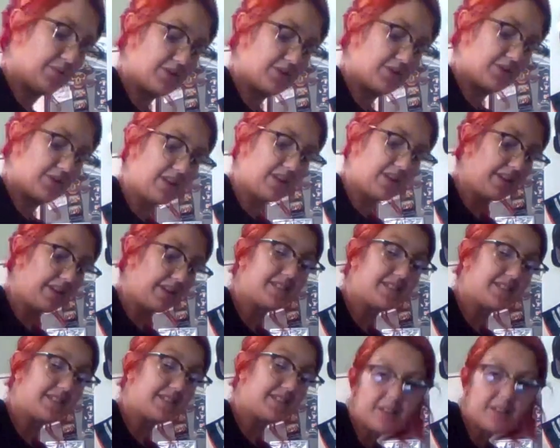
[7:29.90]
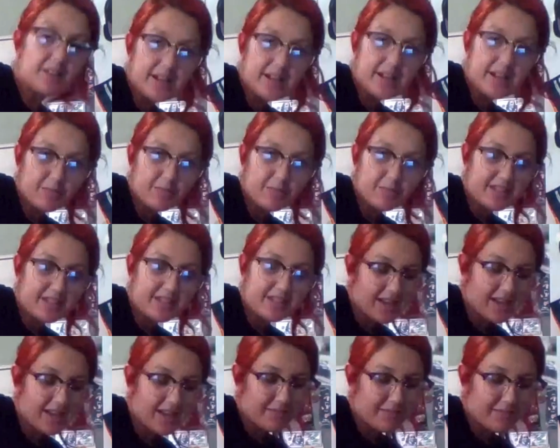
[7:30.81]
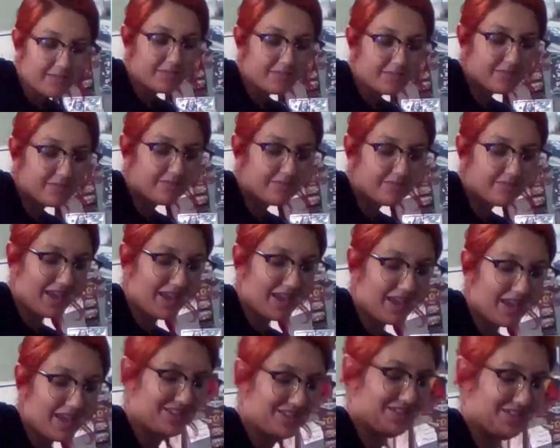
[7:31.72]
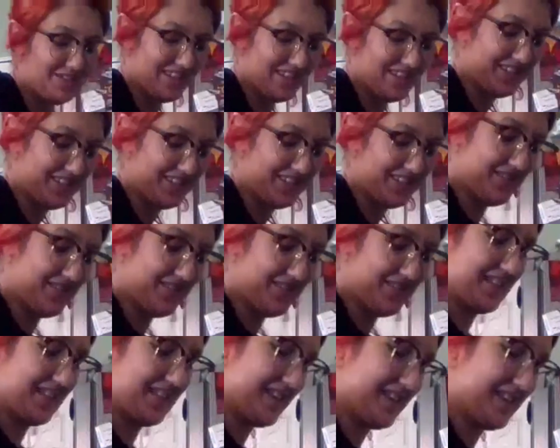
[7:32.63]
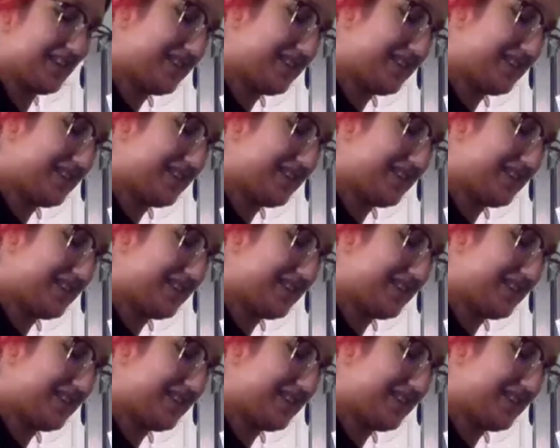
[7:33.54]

just going to listen to the recipe this time, do things correctly.